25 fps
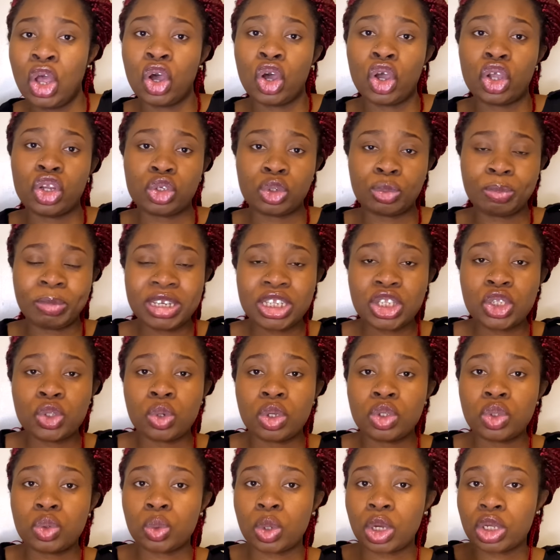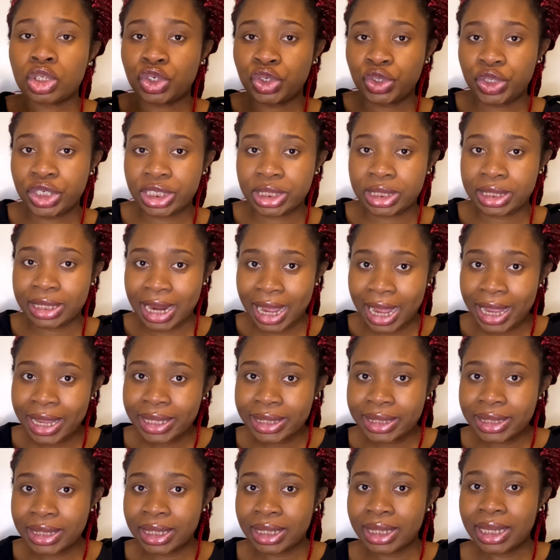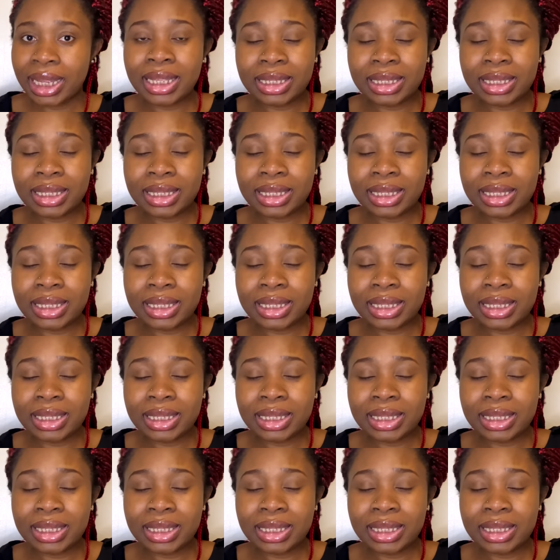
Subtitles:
or please, you want to work during the night.